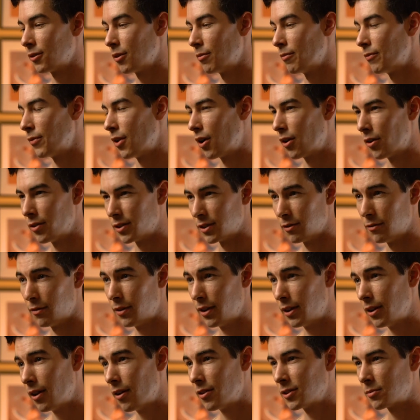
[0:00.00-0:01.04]
from photos and
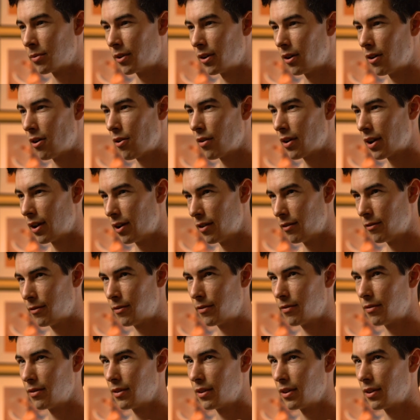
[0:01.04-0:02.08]
videos, but it all kind of